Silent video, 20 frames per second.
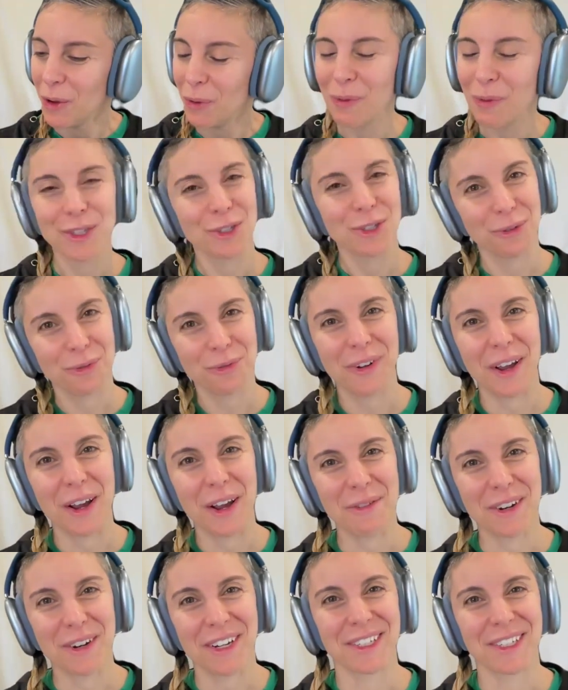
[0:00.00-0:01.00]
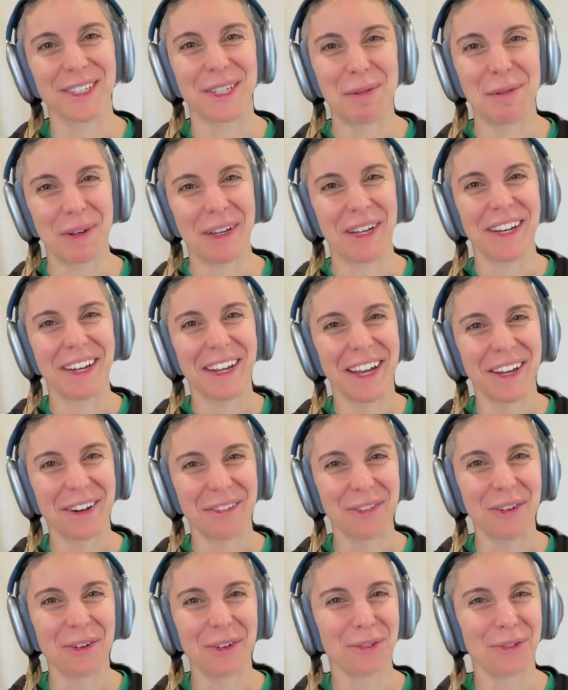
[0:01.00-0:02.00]
What's your favorite exhibit out
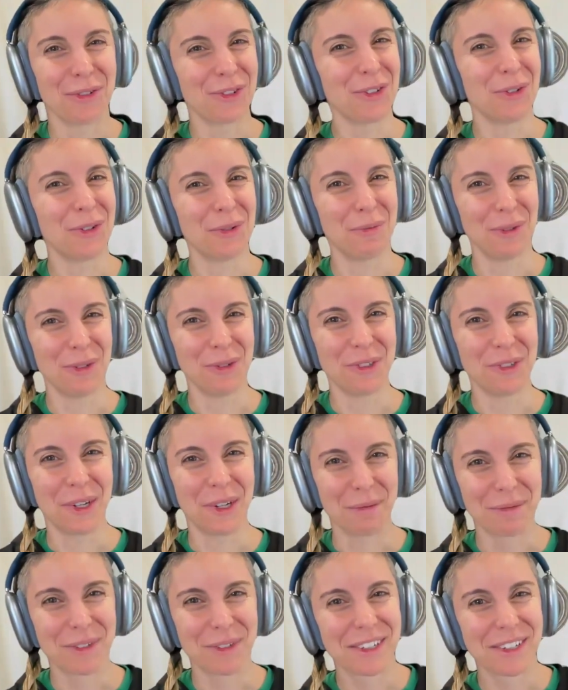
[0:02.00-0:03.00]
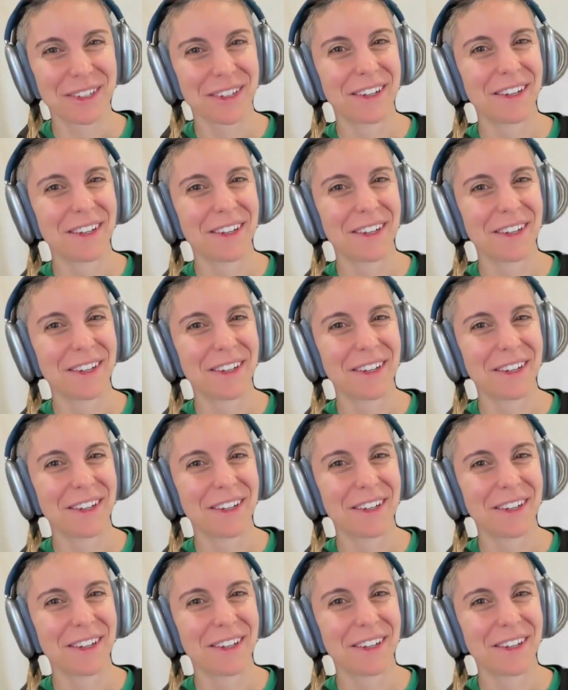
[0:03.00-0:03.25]
of those two museums?